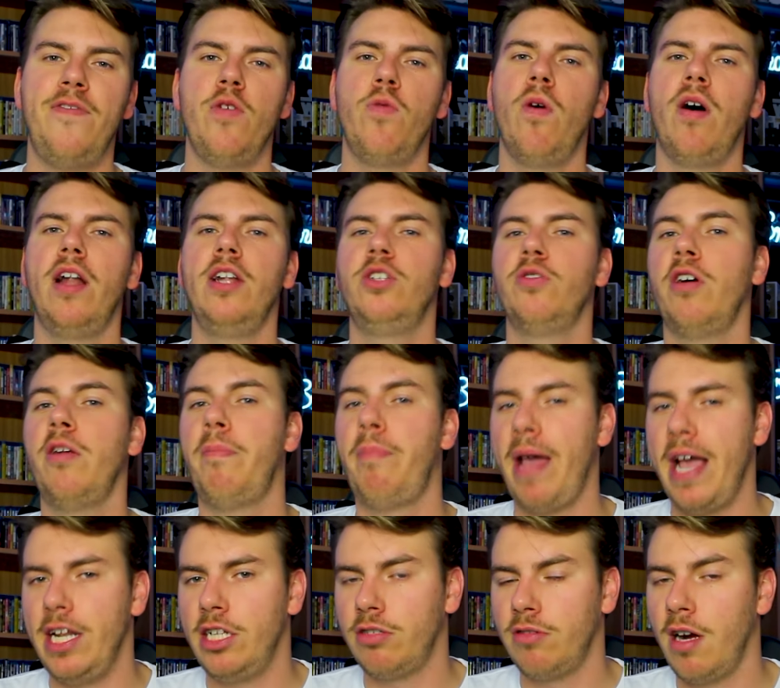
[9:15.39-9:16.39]
If you want to join
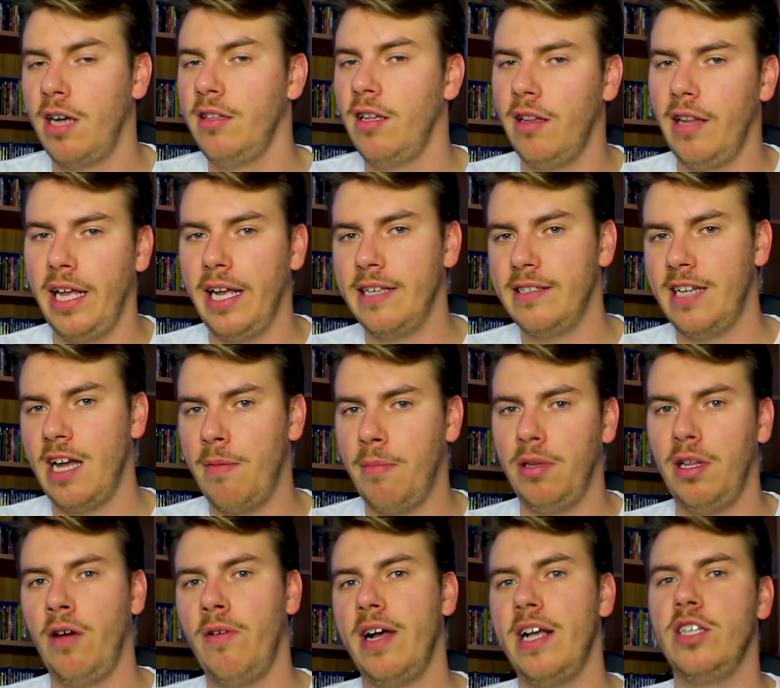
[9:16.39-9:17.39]
Patreon, the link is down
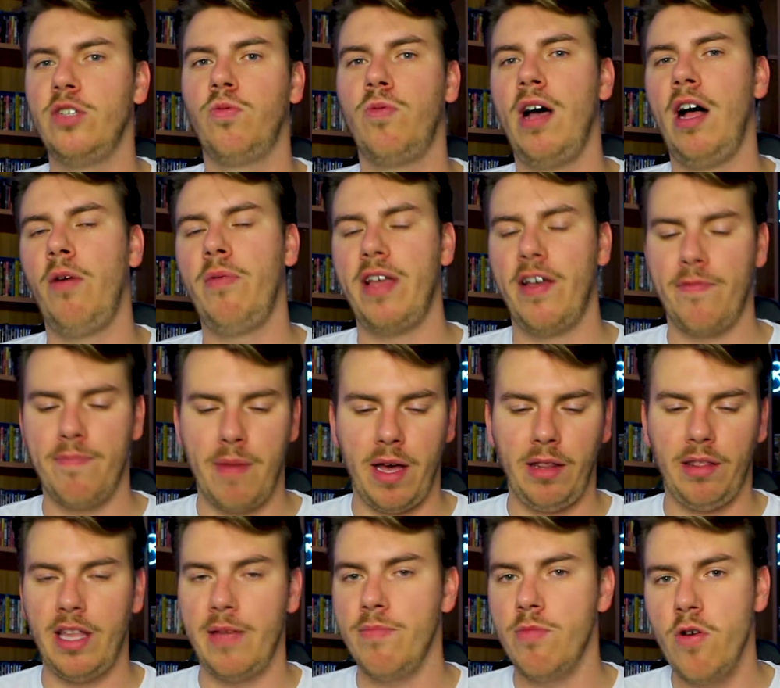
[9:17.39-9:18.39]
below as well. We have
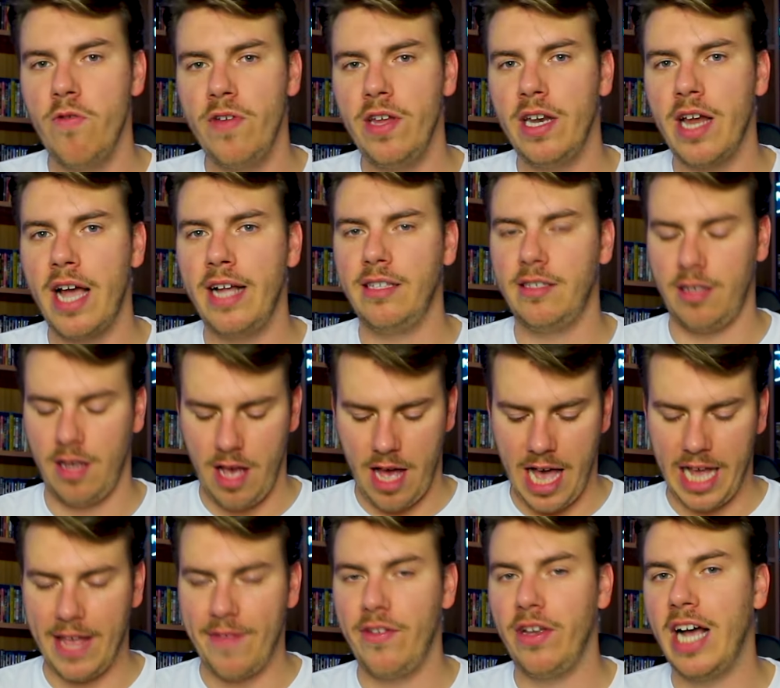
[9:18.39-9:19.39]
monthly movie nights.
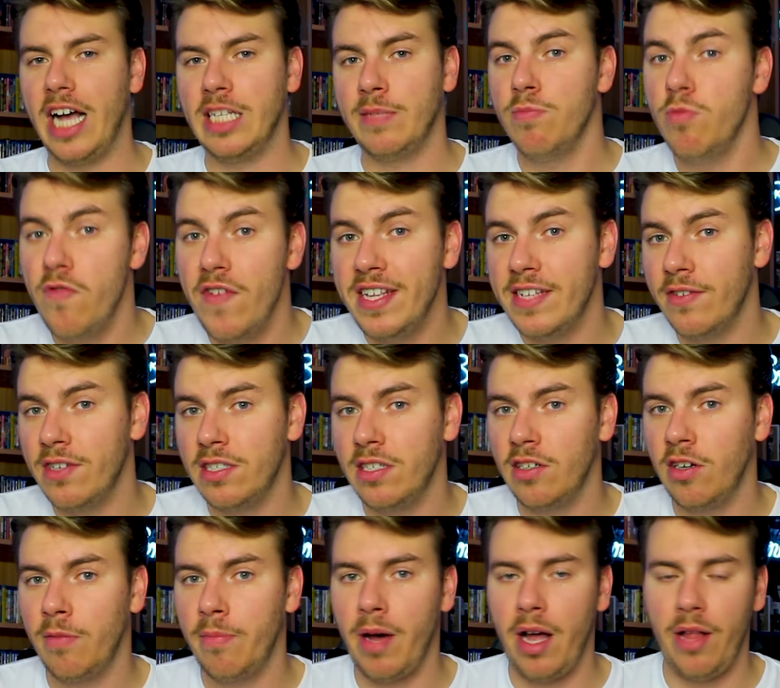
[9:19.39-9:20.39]
I give you guys movies every single